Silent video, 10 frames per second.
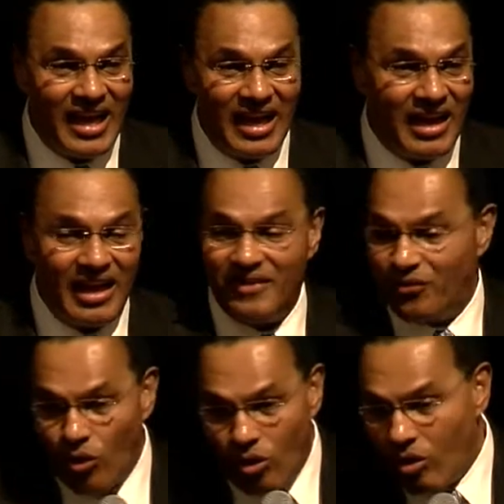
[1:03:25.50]
Uh, and
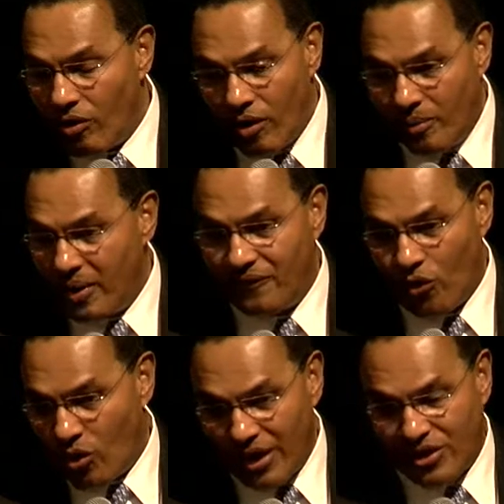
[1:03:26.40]
for, I mean,
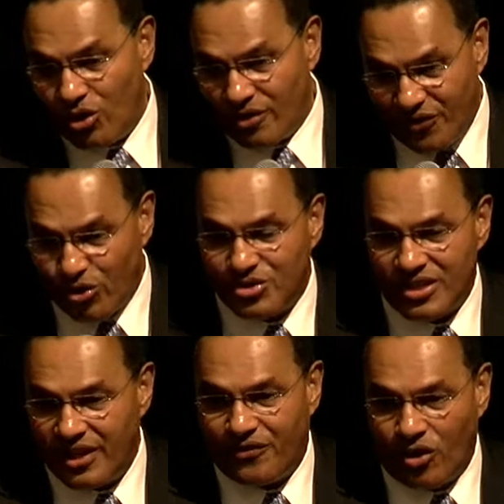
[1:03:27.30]
for at the
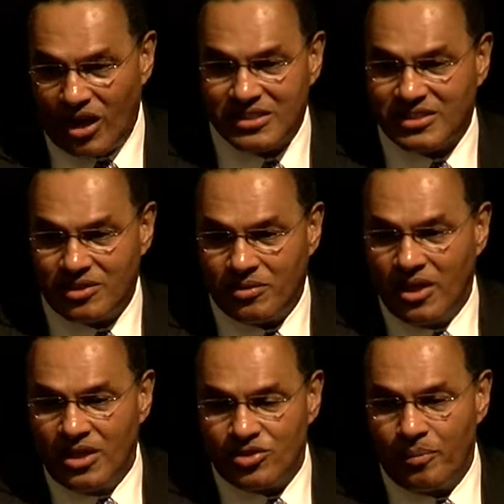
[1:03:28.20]
university, for us to,
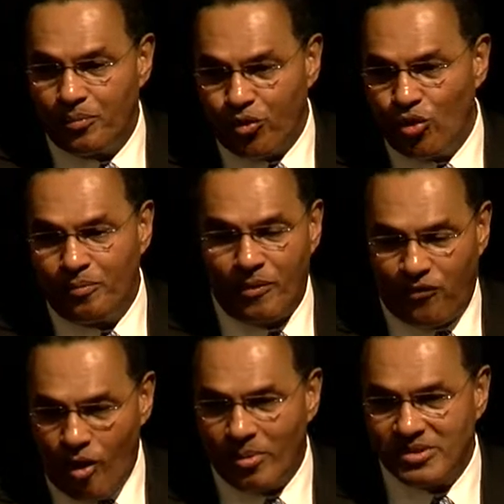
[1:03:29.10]
to improve
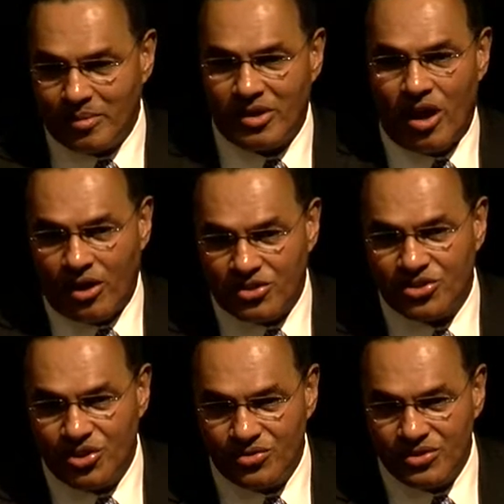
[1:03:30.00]
performance of minority
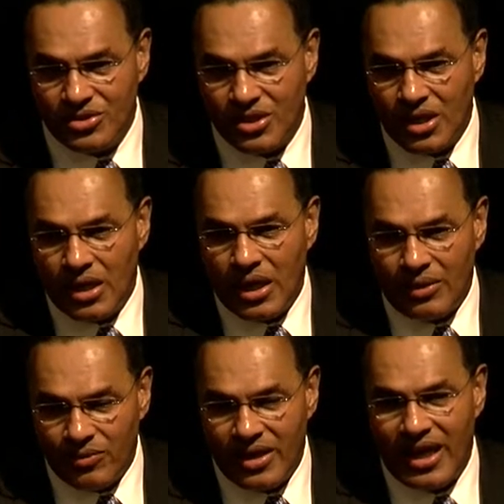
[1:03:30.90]
students,
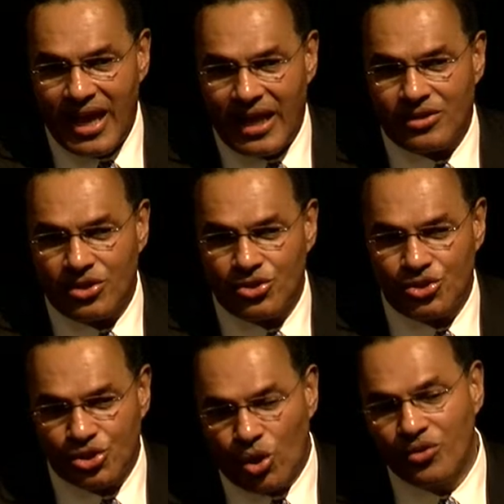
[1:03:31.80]
I really had to
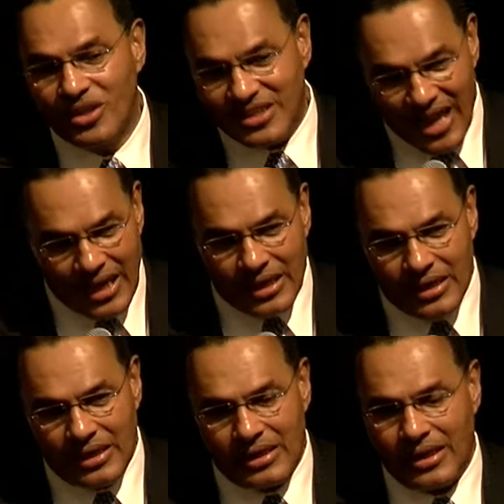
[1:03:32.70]
show the data
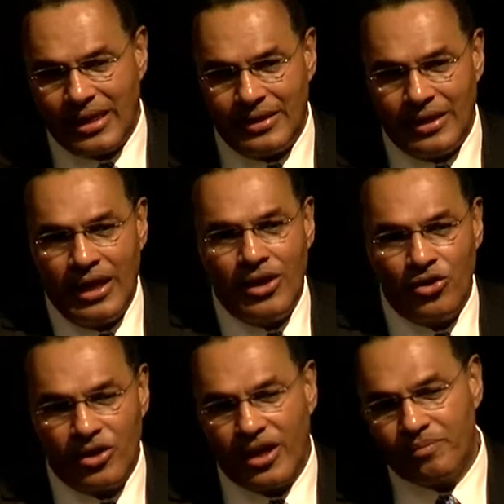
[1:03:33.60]
and
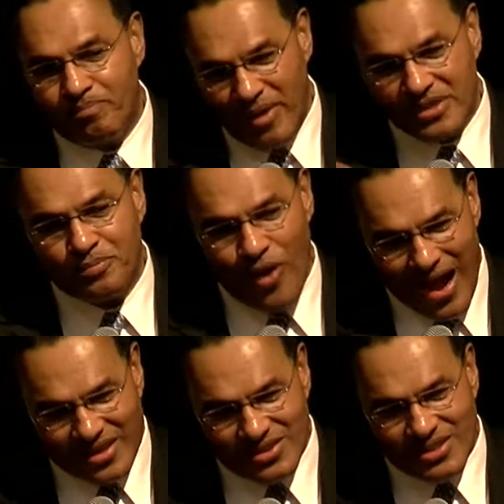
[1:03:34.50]
look at best
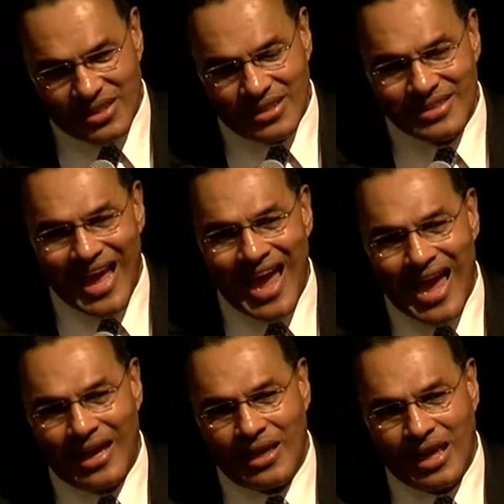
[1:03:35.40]
practices
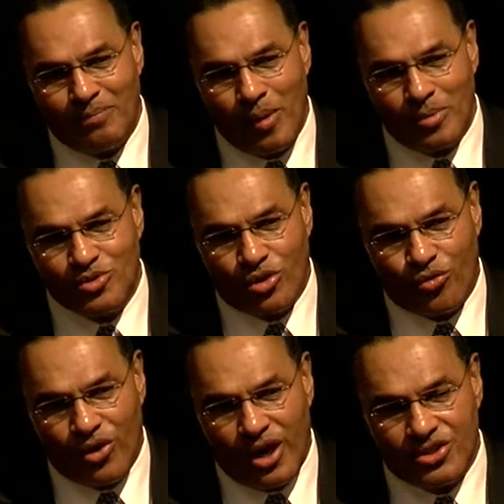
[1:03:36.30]
and get people to
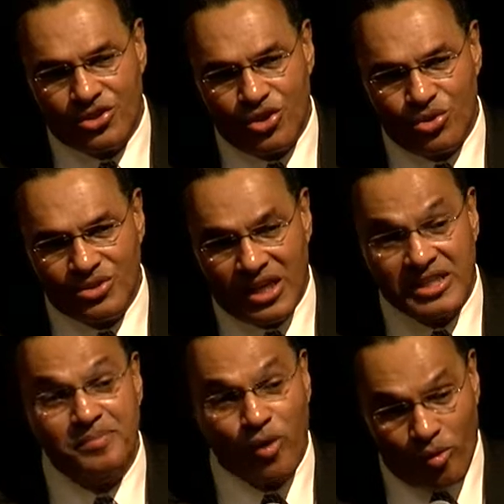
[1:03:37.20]
agree to use an
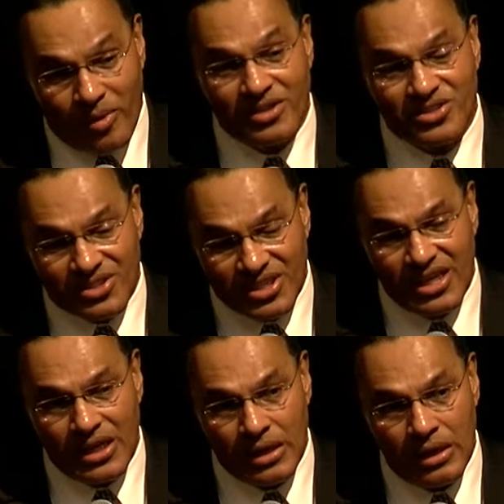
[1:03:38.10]
experiment to
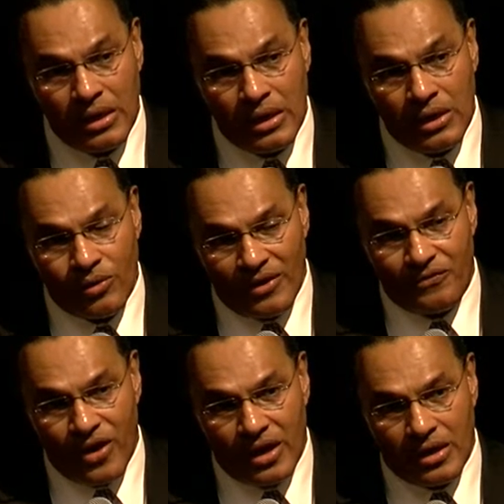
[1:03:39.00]
see, quite
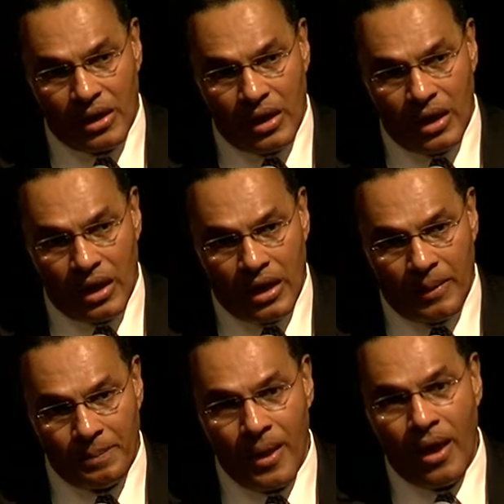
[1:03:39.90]
frankly,
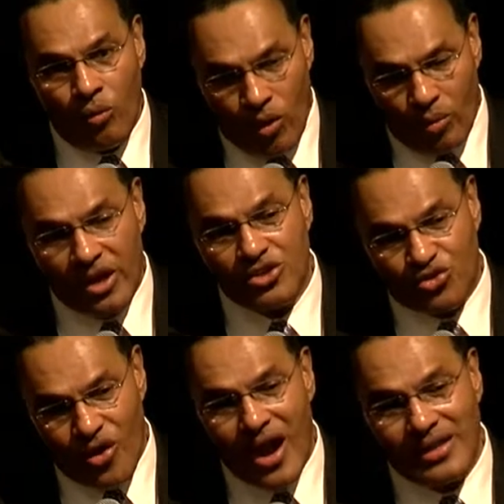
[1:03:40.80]
um, what we could
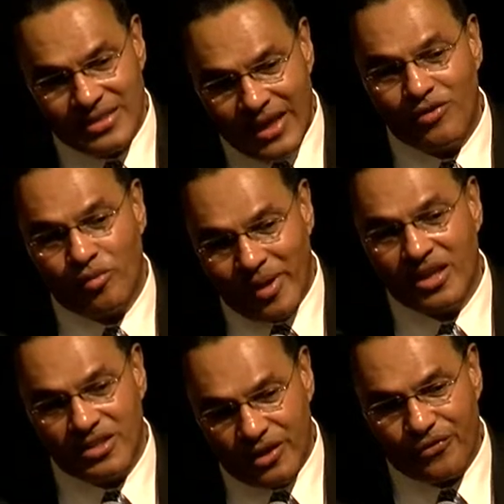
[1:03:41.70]
try and see if it would make
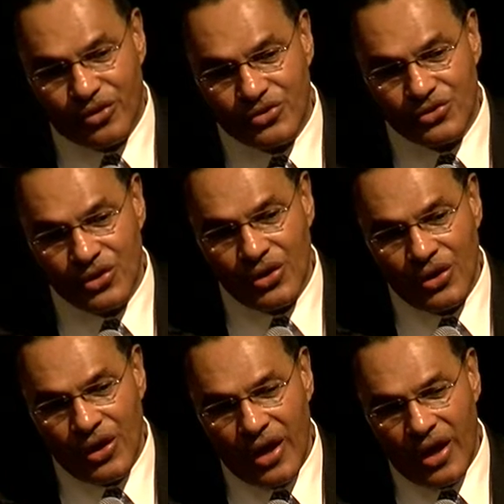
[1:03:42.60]
a difference.
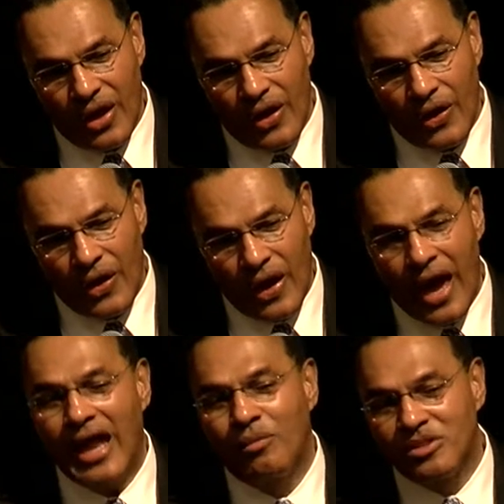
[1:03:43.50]

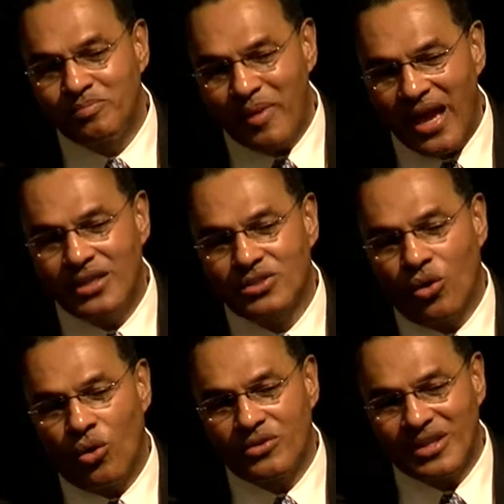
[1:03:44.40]
And it was based
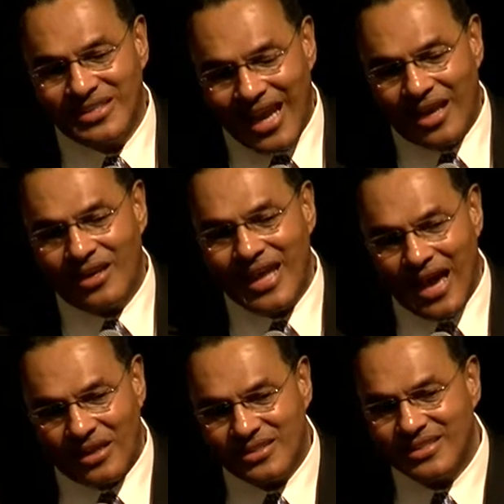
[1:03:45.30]
on the data
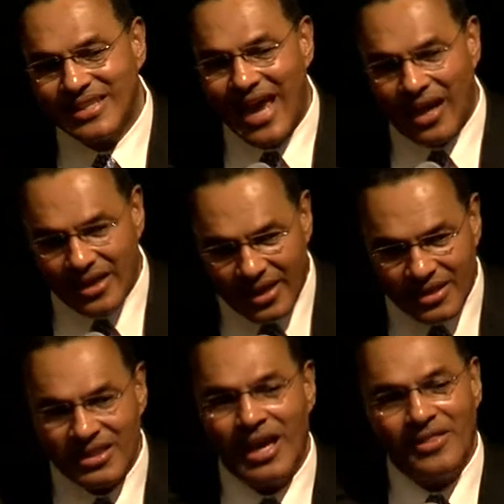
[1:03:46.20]
analysis and
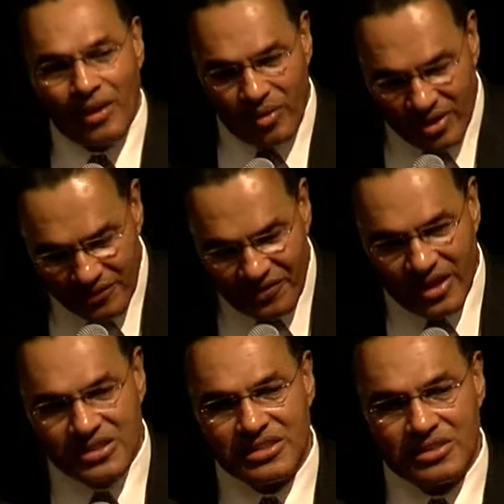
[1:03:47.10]
analytics that we
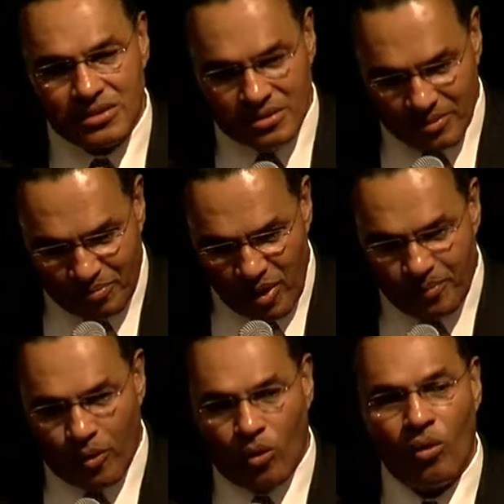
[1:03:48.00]
convinced some
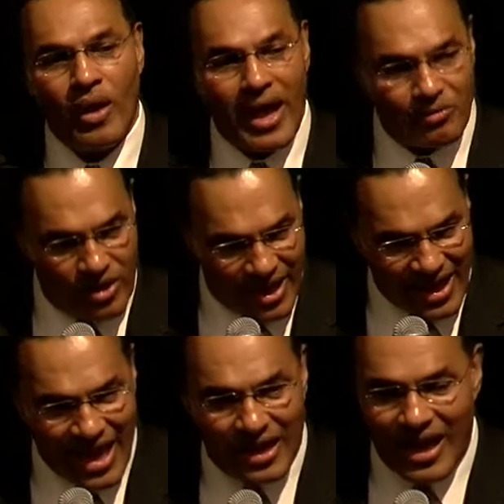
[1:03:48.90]
people and we had
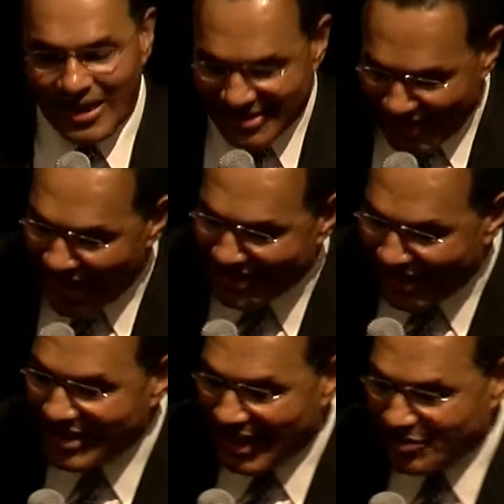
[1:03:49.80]
allies. And I
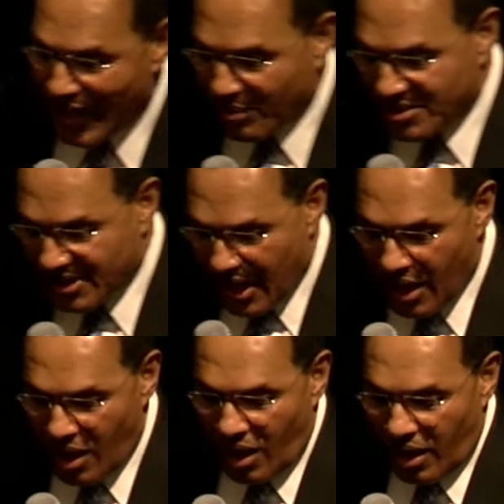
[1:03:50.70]
think that's what I would
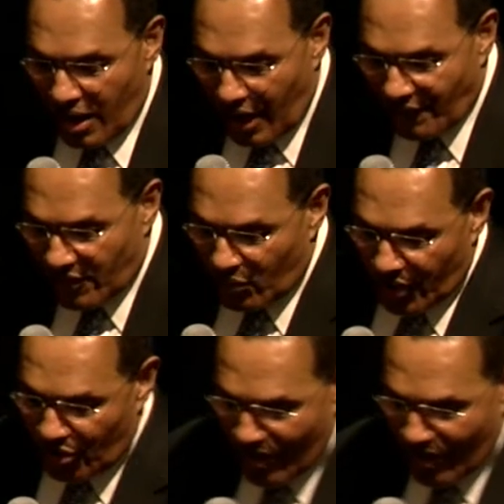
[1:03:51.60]
say even when